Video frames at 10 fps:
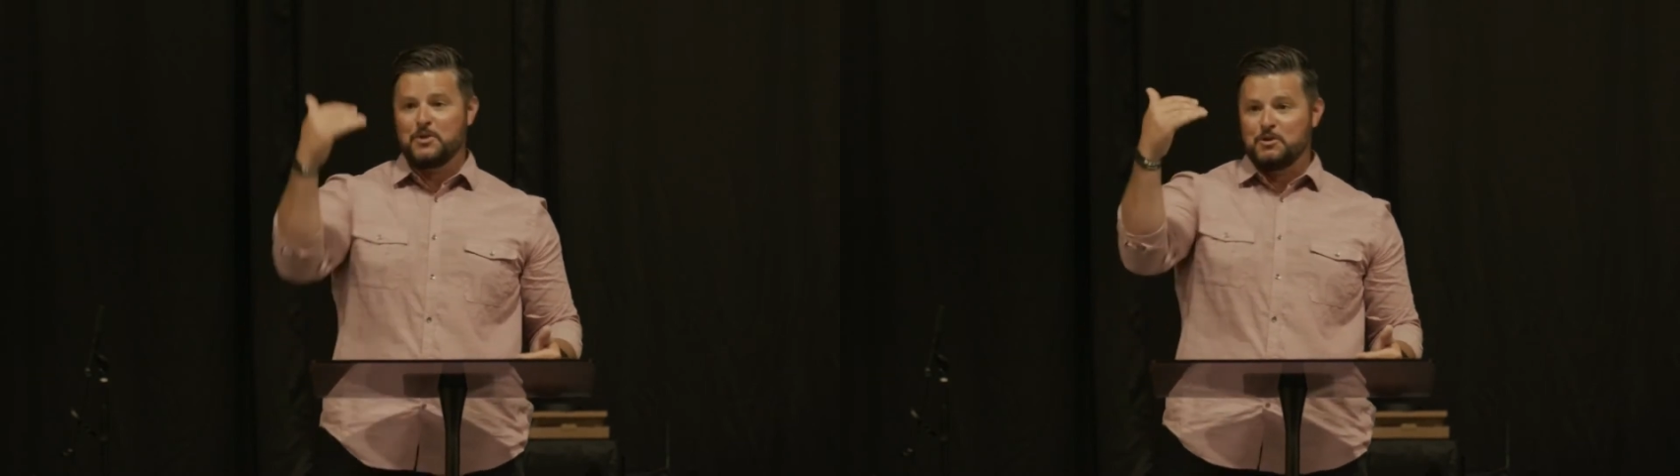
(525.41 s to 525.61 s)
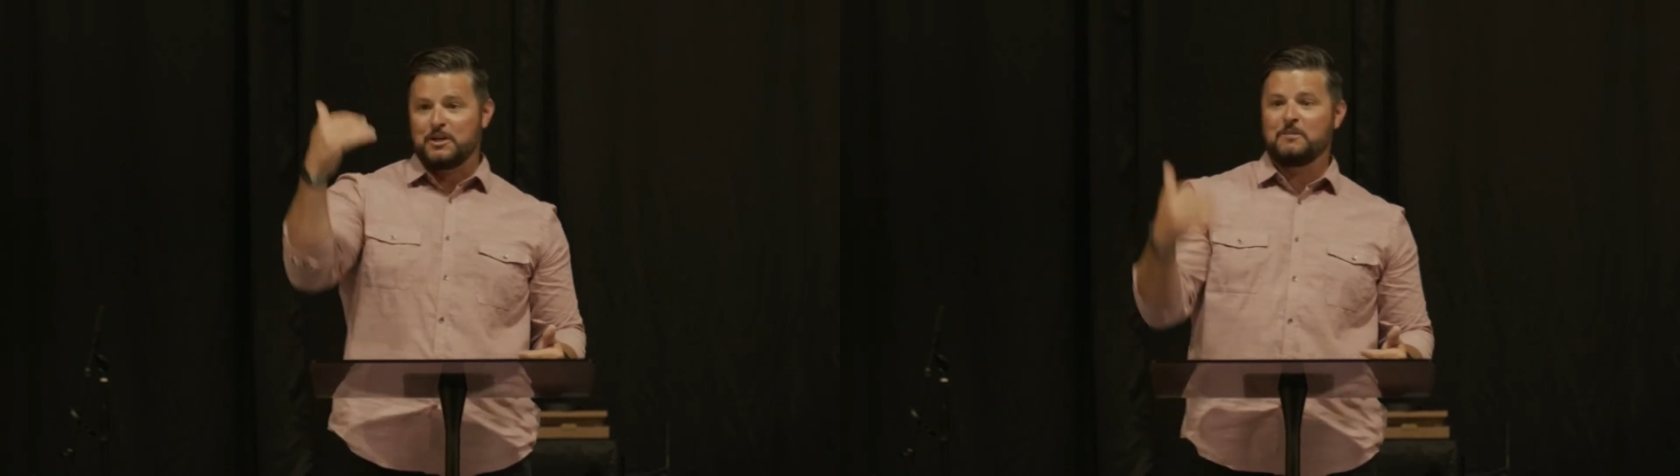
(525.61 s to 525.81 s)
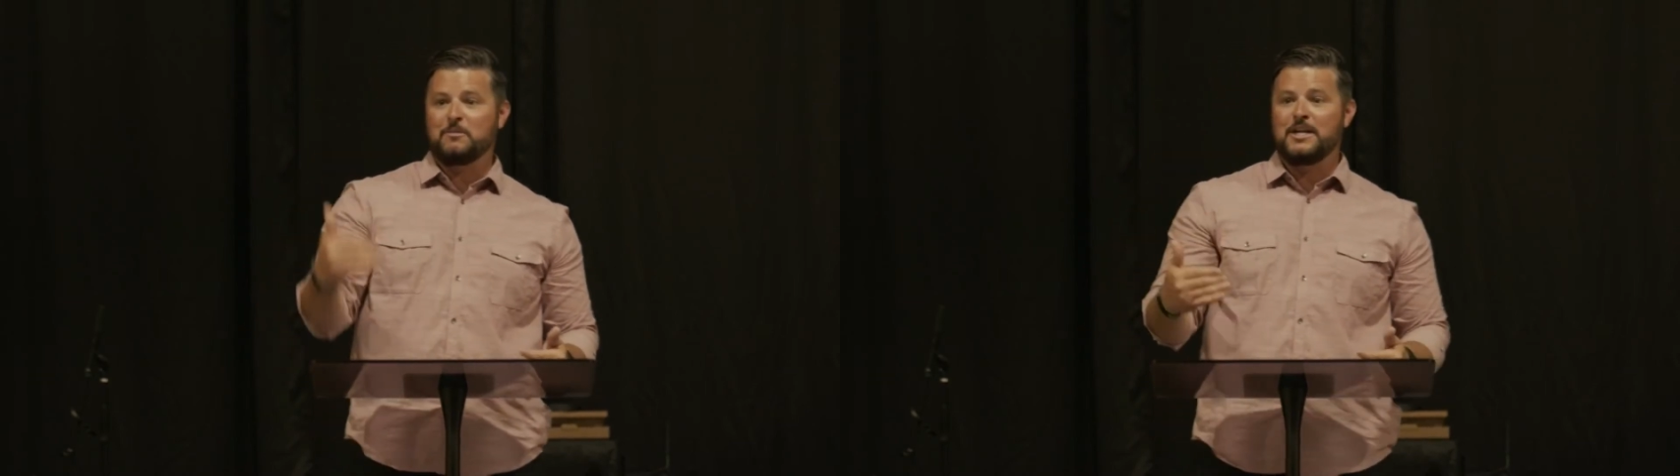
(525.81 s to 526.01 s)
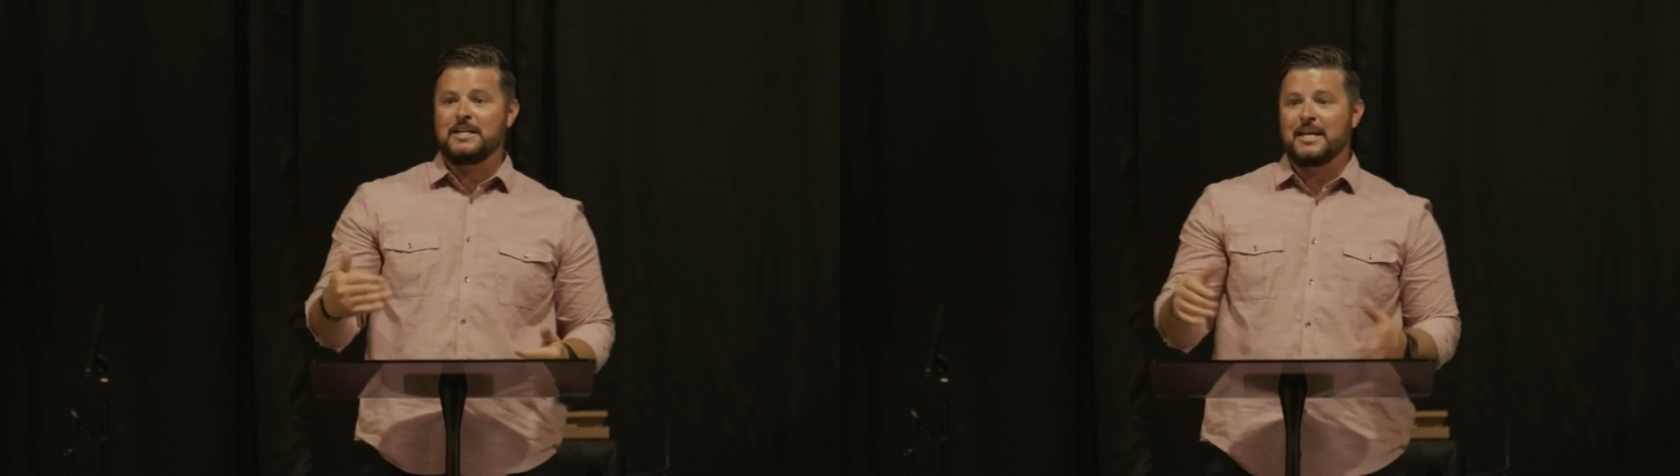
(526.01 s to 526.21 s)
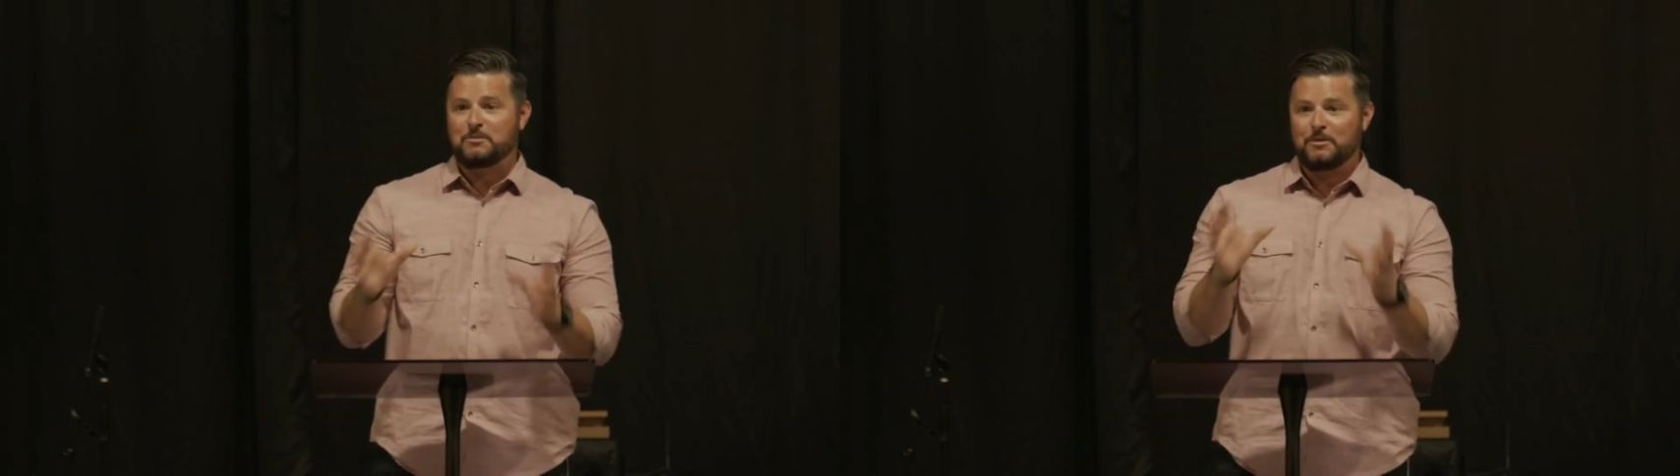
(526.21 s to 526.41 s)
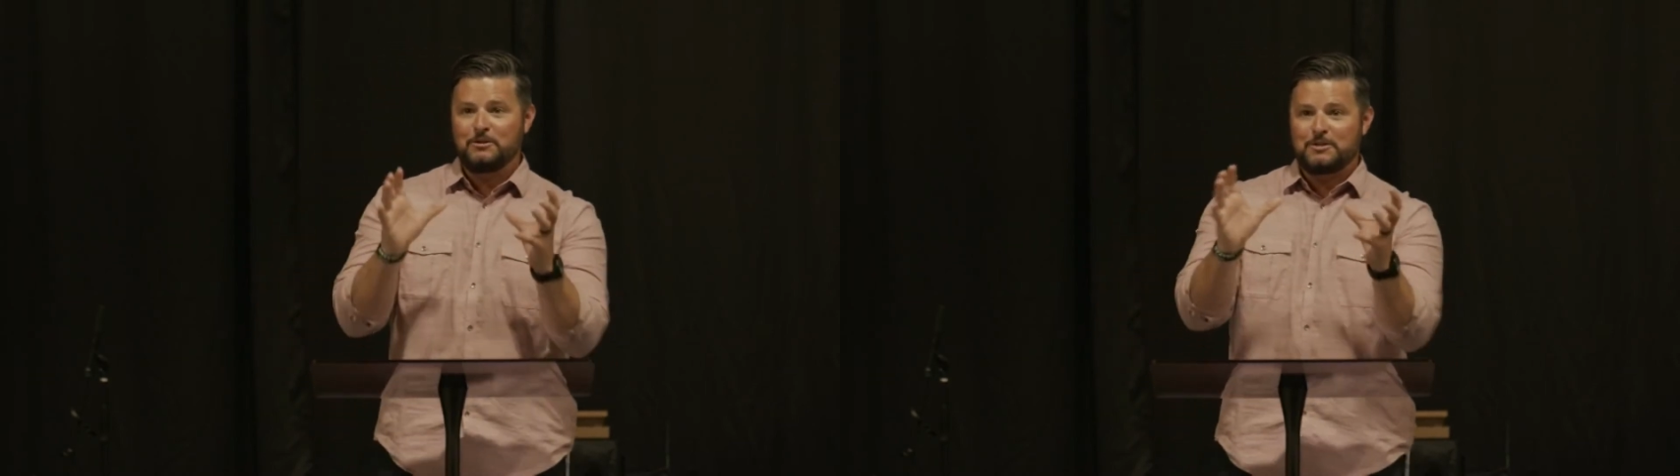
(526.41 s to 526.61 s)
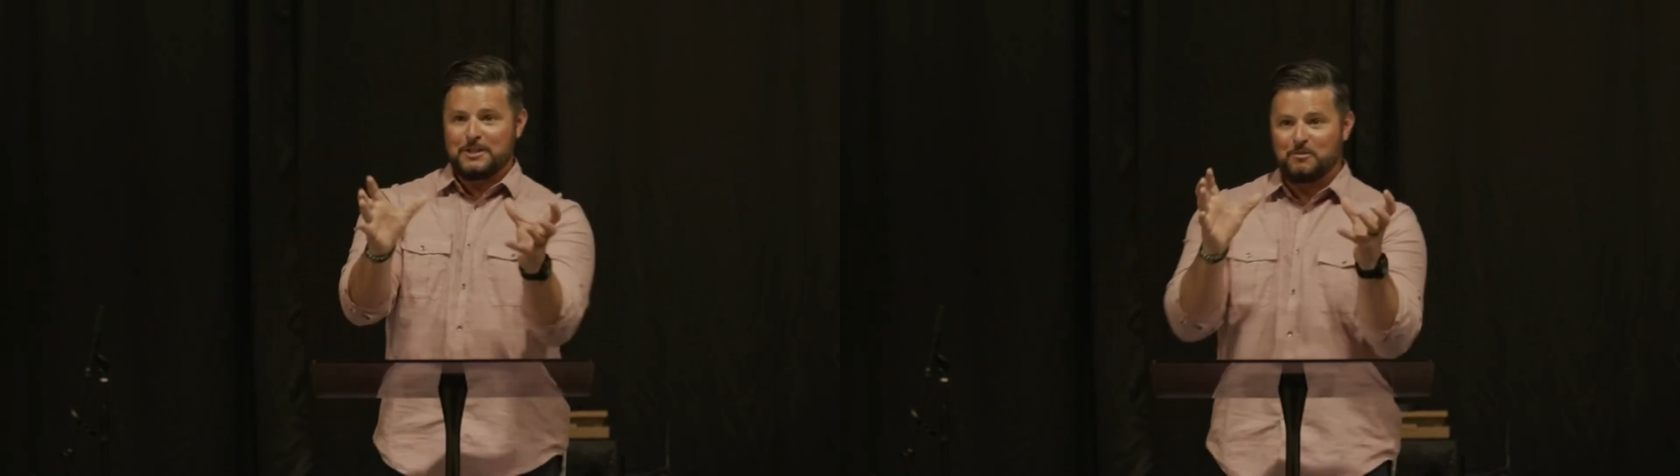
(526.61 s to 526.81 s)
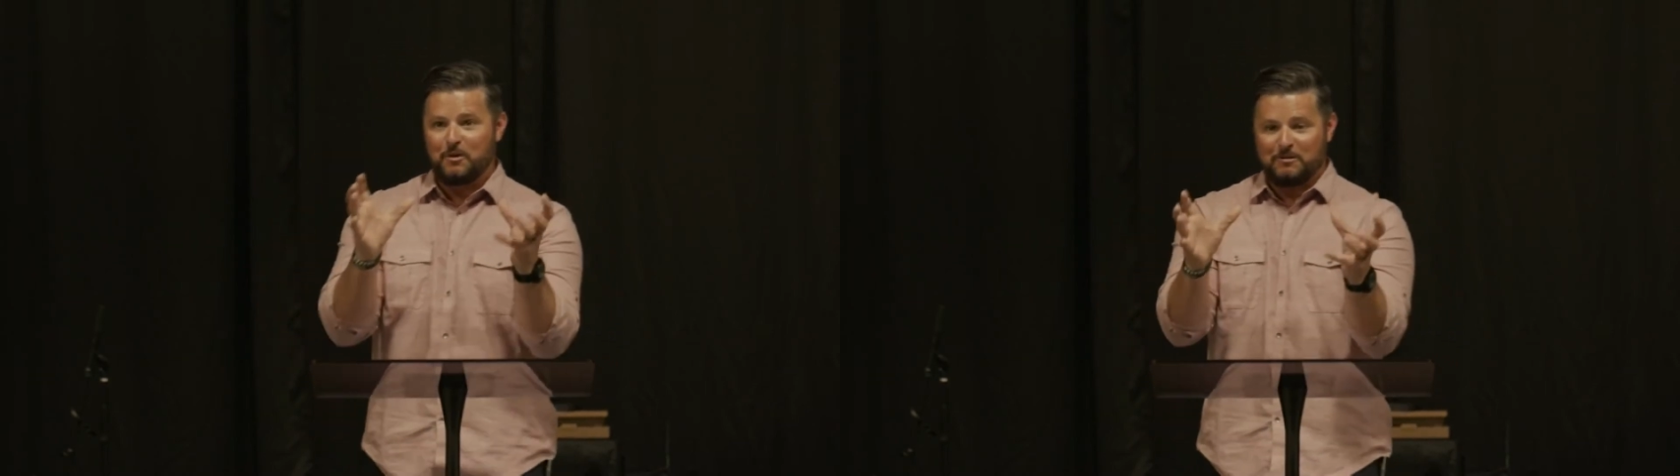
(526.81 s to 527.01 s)
But when you keep reading, that's when you
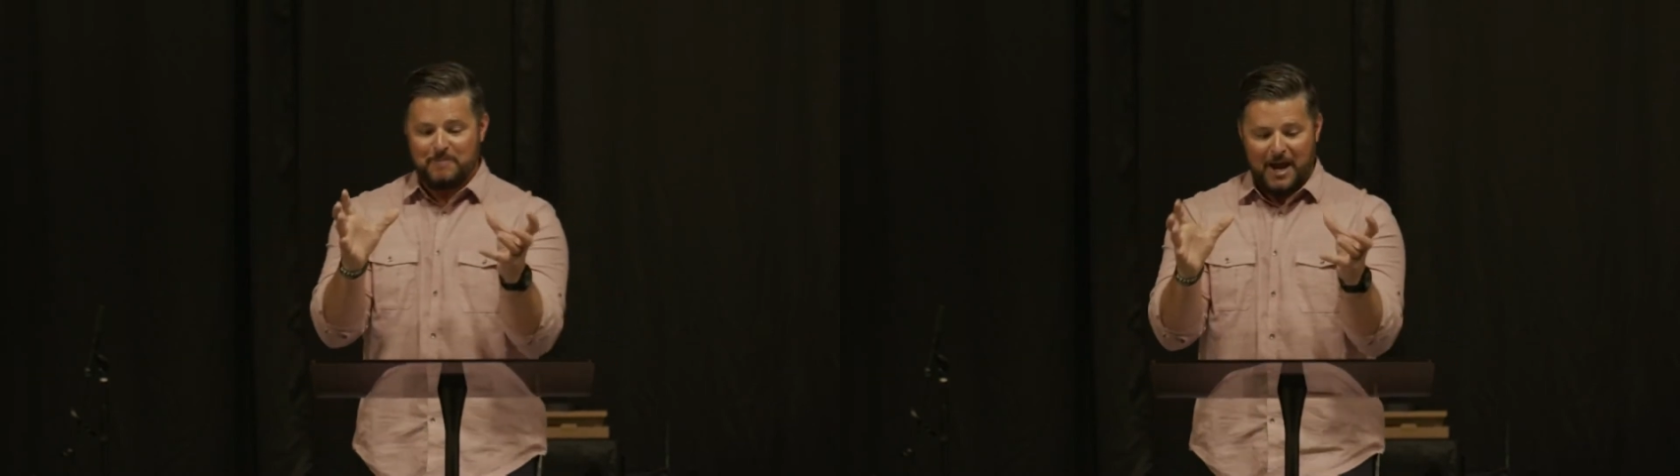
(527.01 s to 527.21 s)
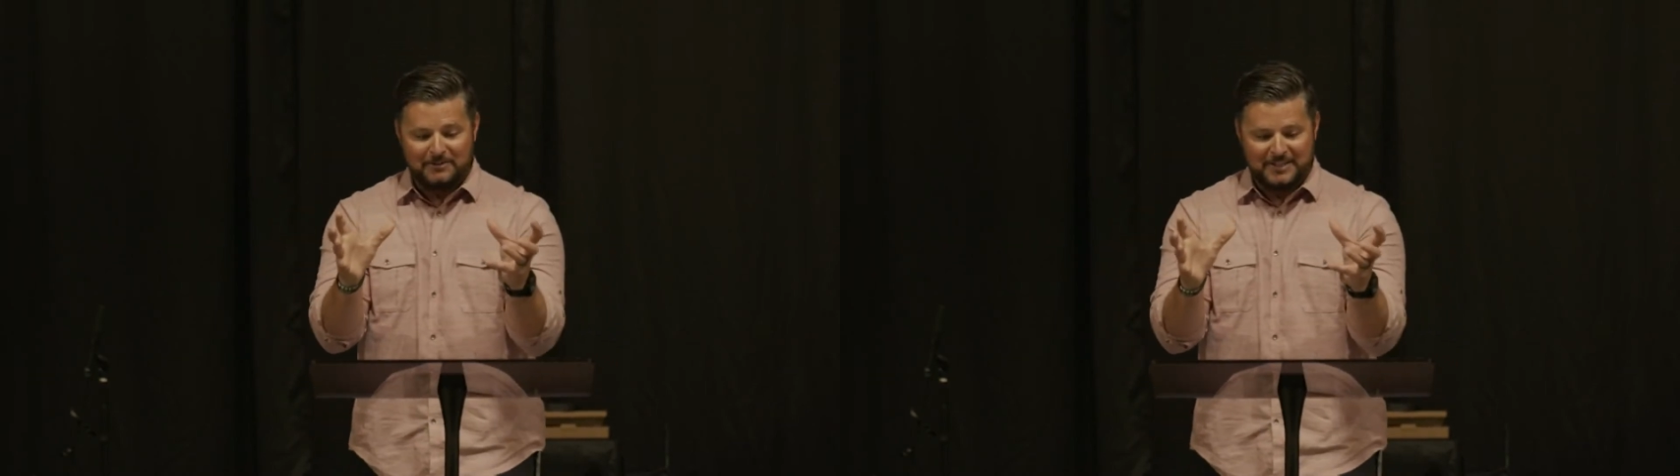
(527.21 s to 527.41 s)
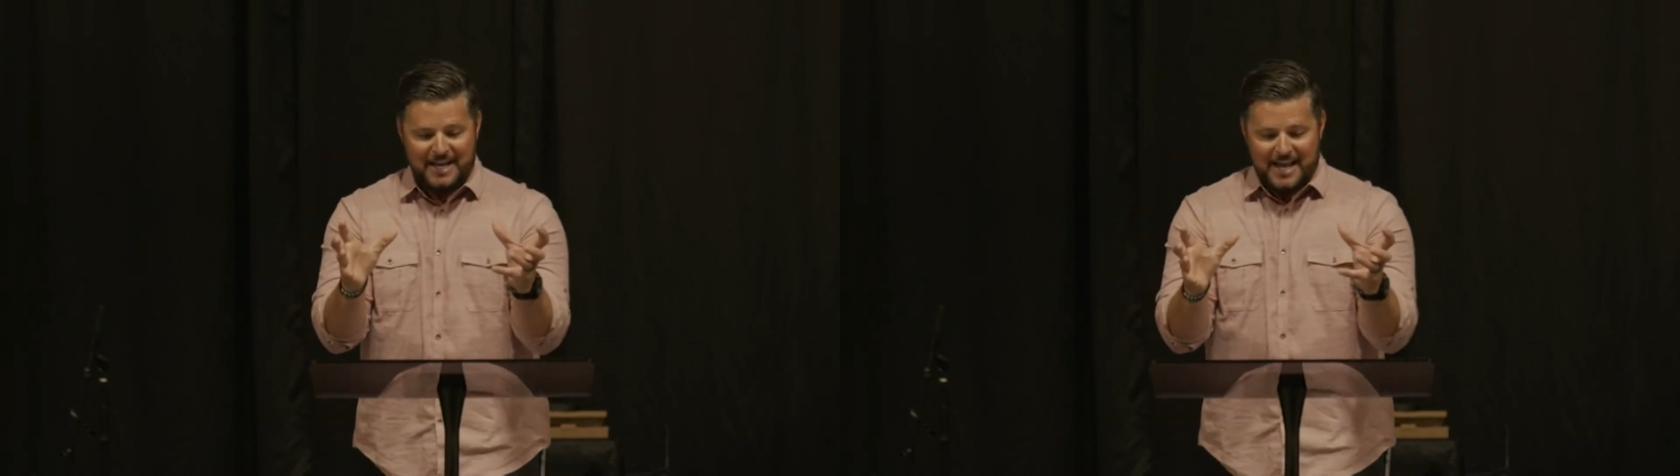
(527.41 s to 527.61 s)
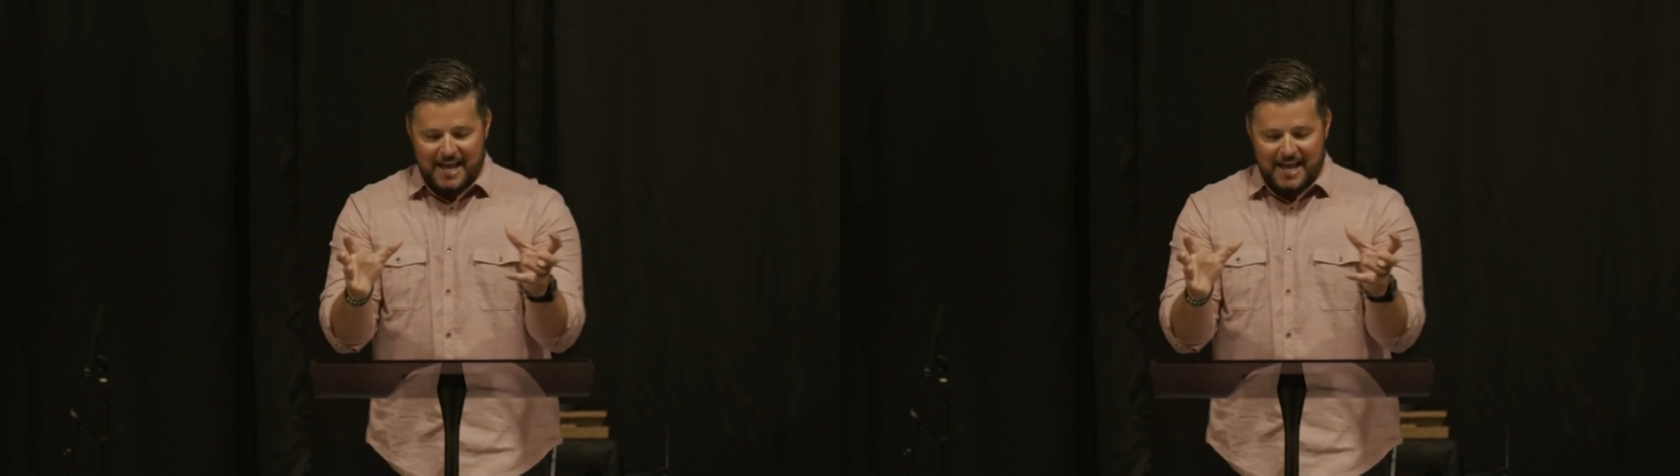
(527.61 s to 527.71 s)
see the word mount.